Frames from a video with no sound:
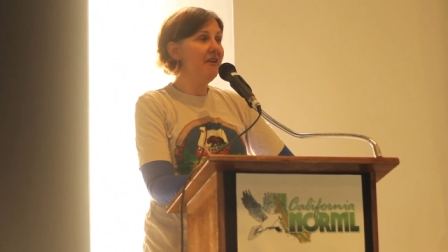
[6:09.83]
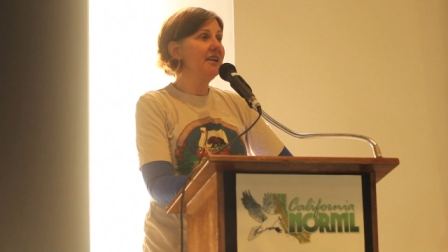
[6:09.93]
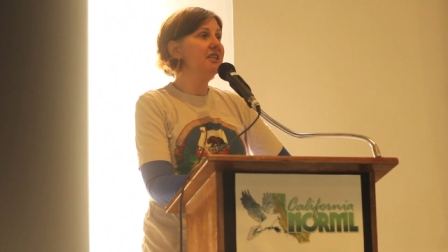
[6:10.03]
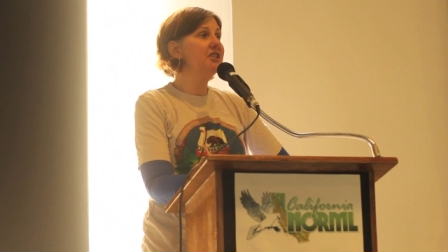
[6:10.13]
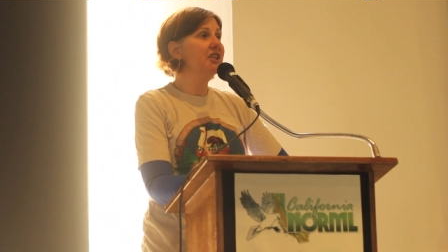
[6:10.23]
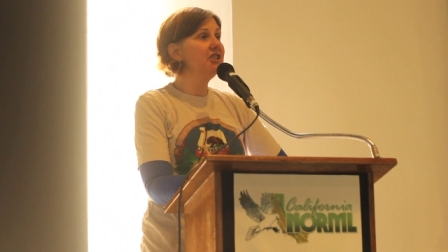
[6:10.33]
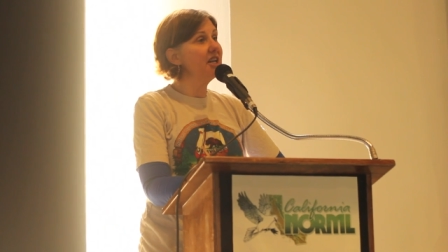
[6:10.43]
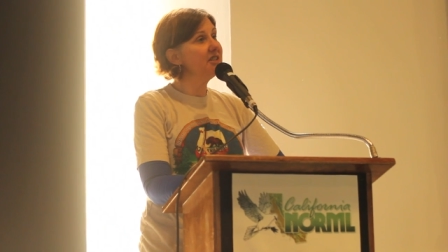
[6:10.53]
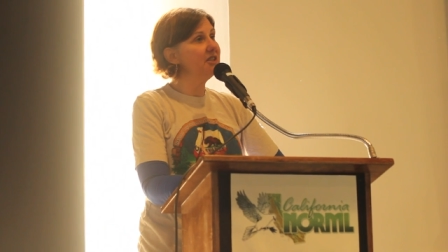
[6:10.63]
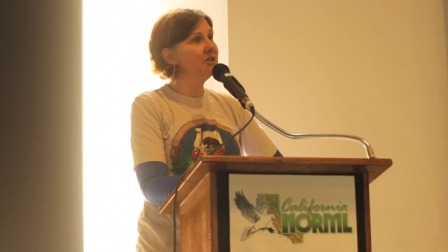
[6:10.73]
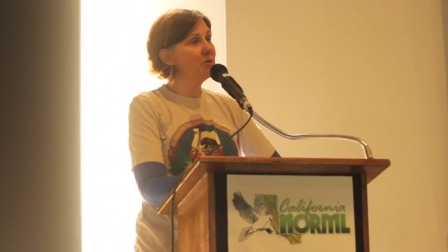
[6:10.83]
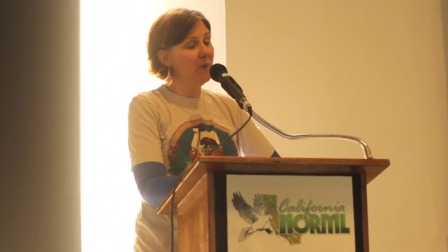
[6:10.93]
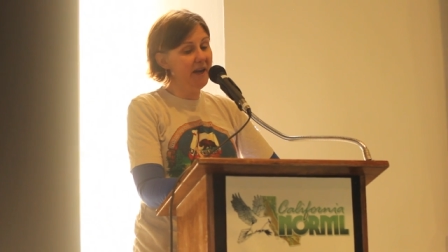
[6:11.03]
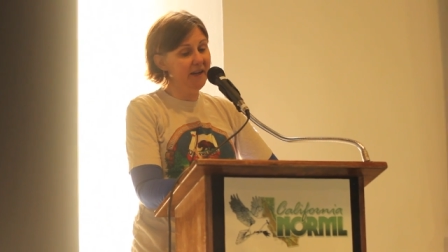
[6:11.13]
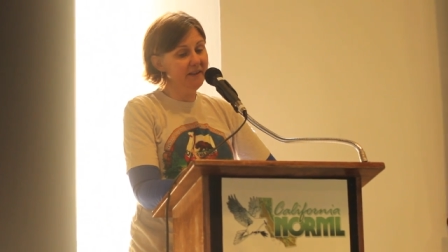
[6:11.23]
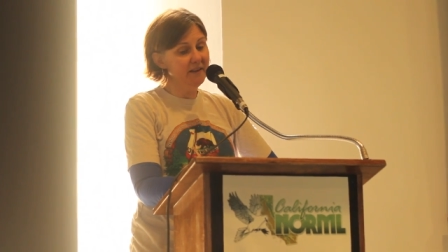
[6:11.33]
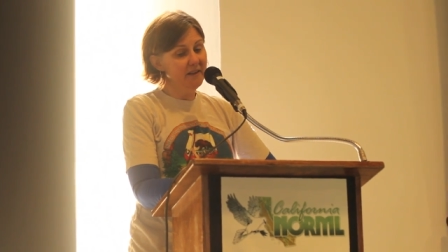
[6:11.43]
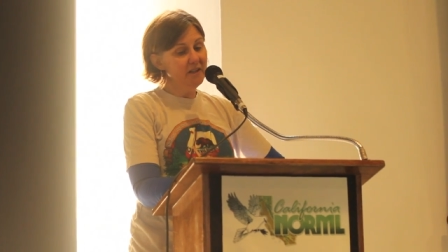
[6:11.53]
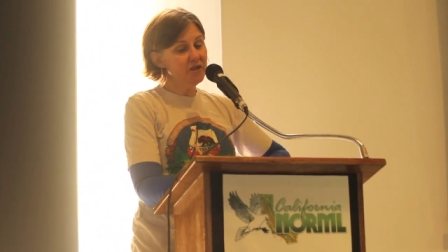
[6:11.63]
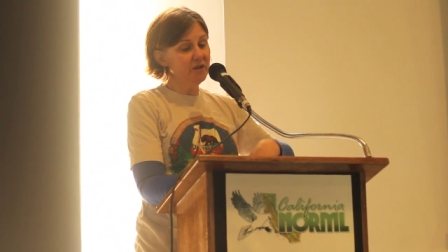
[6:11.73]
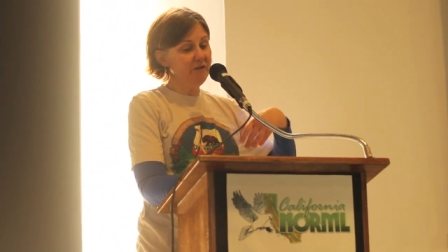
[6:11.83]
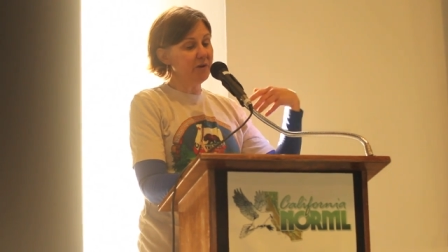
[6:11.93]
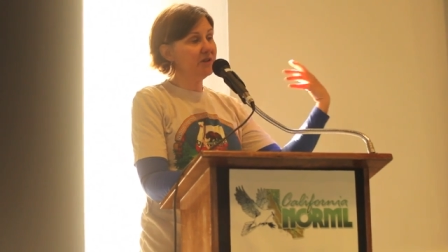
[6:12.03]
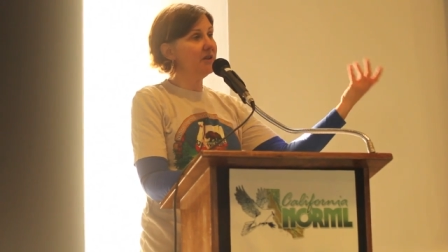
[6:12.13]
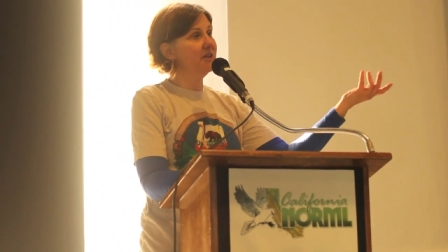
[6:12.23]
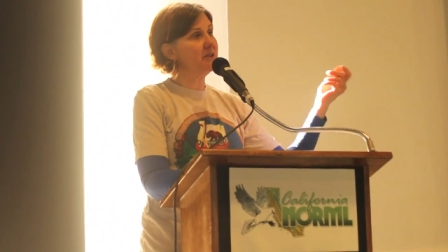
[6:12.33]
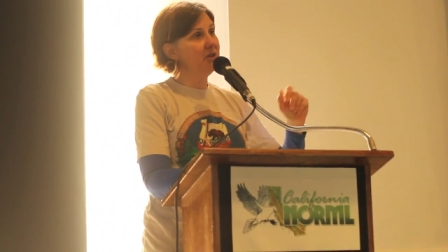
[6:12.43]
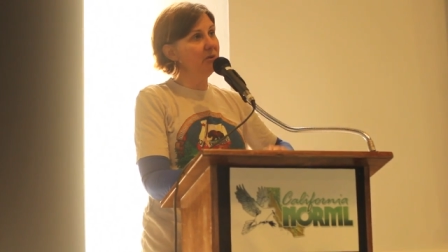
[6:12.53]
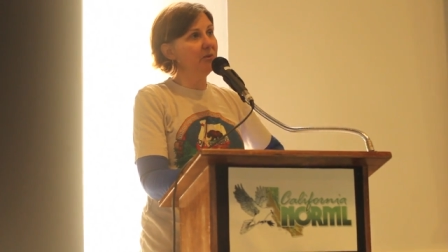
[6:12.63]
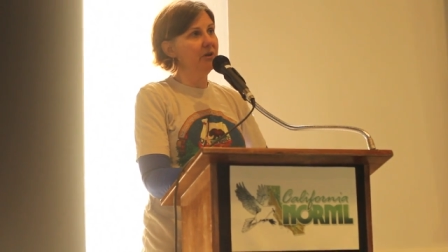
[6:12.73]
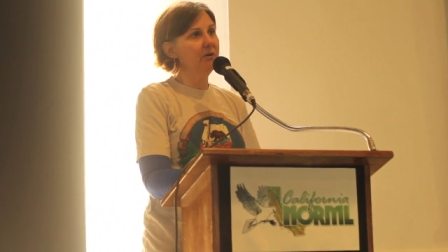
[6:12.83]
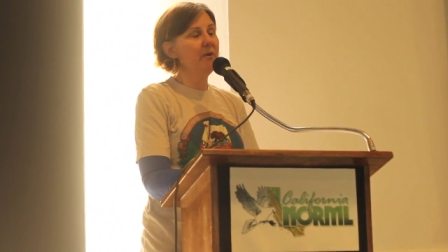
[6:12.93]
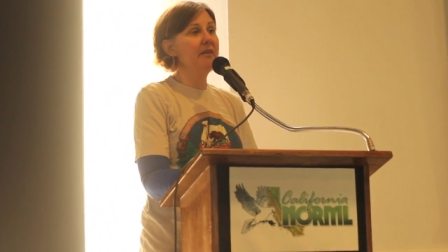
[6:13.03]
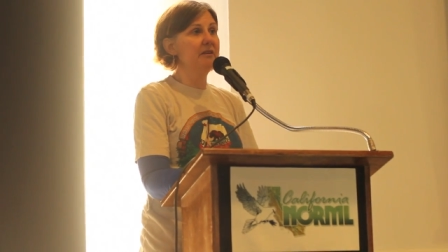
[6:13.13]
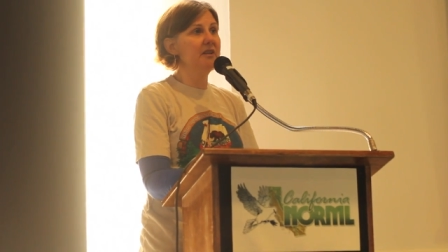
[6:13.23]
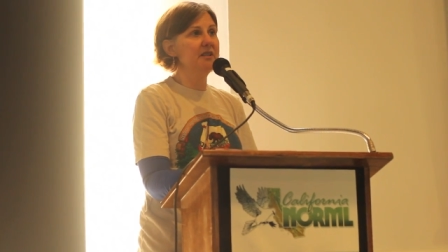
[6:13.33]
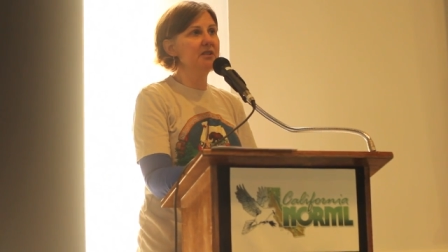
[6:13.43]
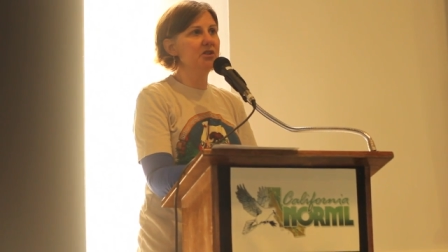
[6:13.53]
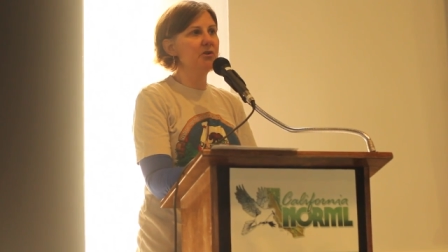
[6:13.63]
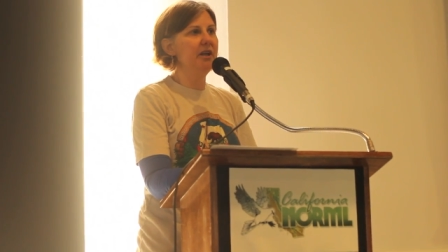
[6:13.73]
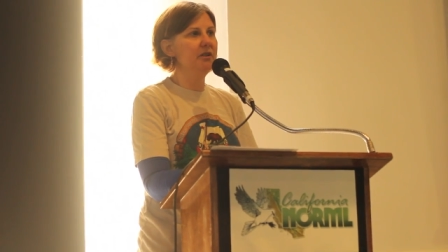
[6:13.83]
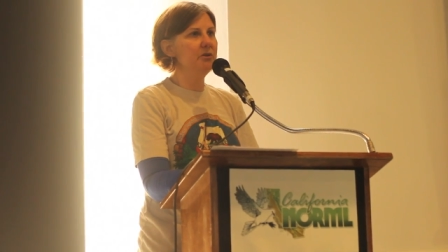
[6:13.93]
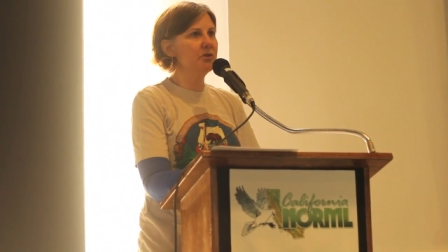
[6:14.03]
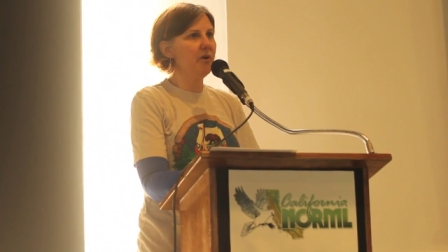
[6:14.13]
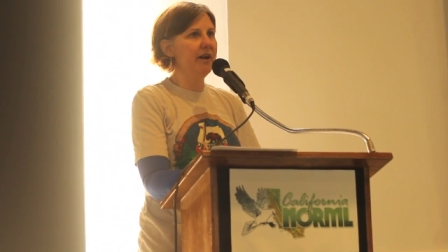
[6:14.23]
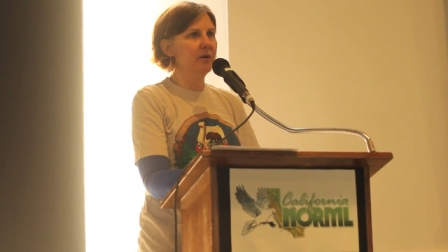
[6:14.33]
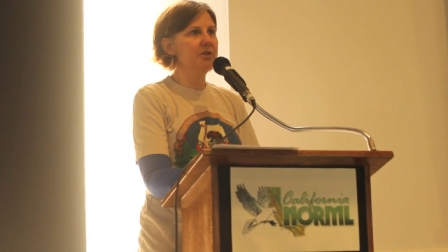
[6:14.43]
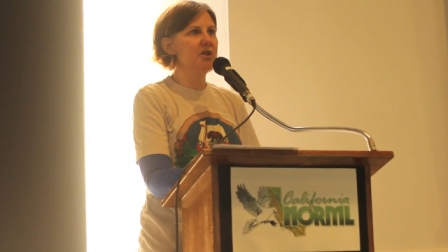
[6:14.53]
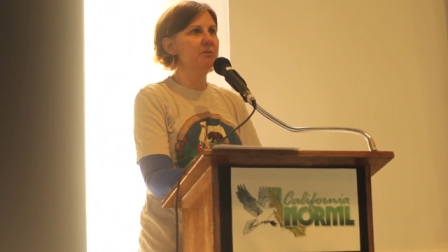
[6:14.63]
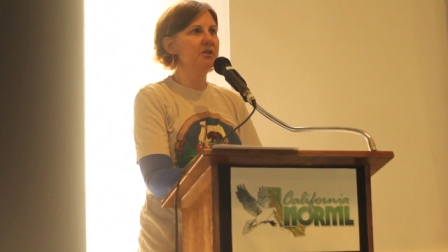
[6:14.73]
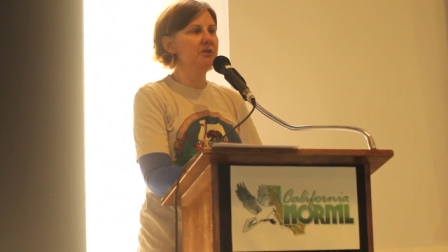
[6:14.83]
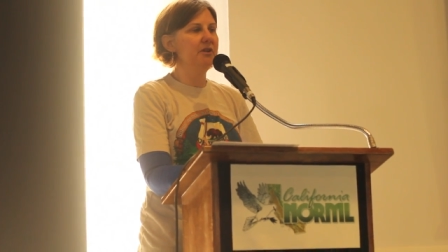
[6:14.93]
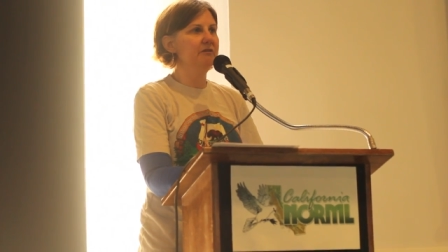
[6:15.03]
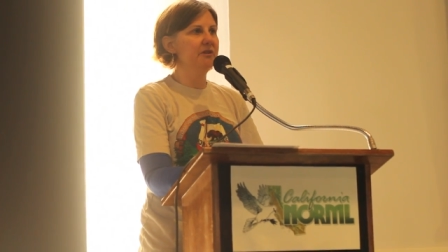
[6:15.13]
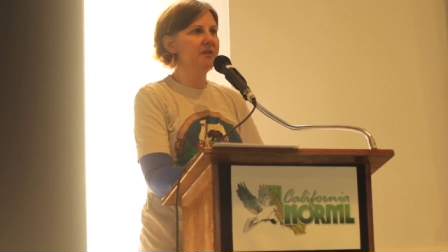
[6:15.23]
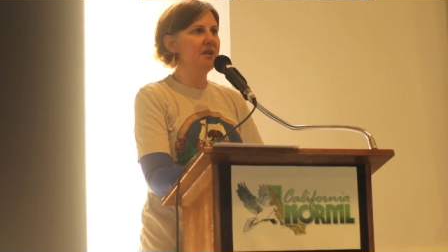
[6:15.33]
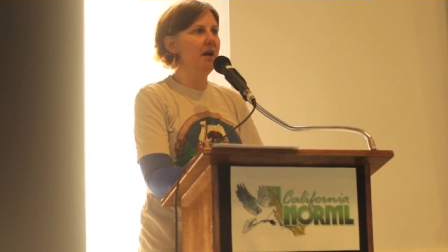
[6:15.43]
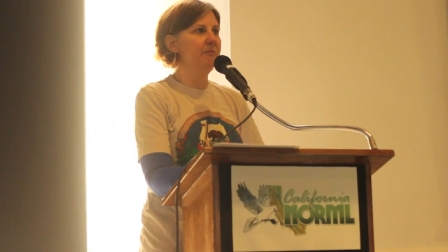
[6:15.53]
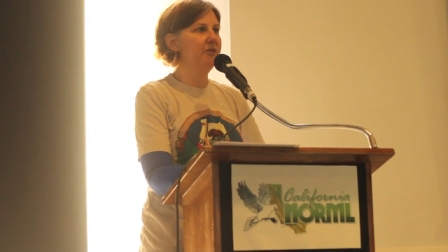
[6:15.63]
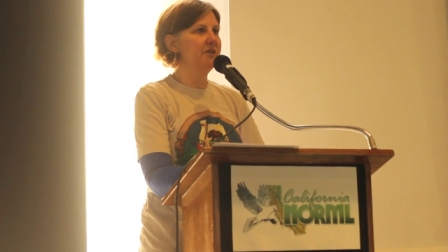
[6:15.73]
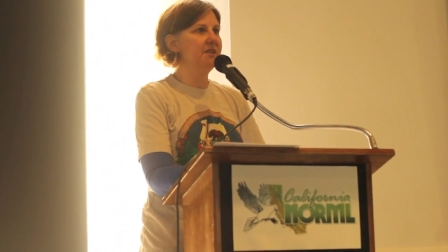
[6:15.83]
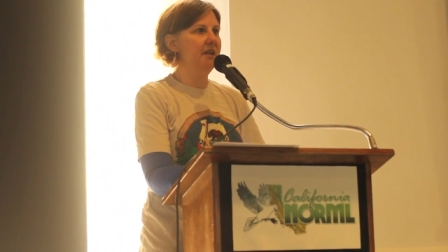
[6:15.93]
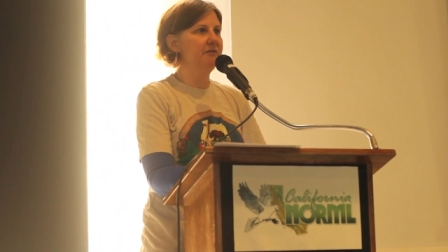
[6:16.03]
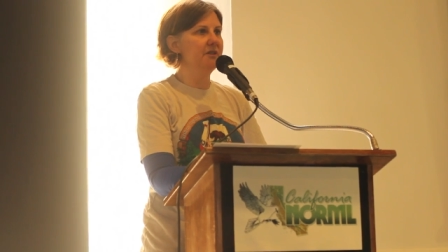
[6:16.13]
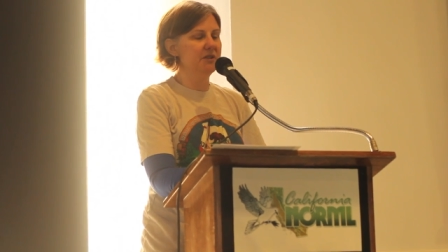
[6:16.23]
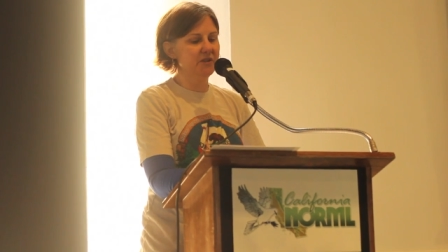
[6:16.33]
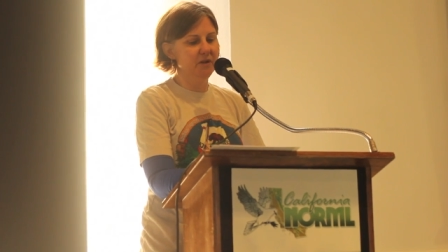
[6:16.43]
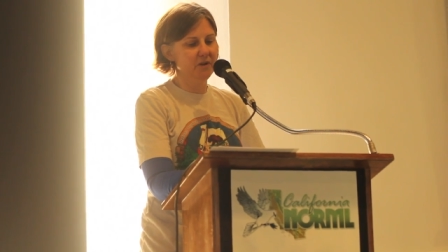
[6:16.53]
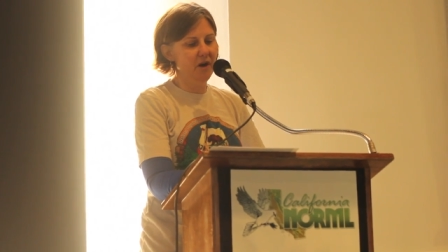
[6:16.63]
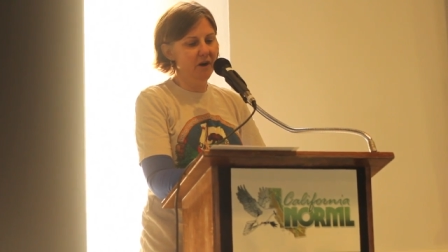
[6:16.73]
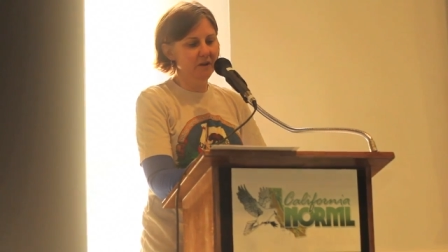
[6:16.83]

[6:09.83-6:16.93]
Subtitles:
In fact, he suggested Twain should focus on his humor rather than his straight news writing, which he was doing for the time for the San Francisco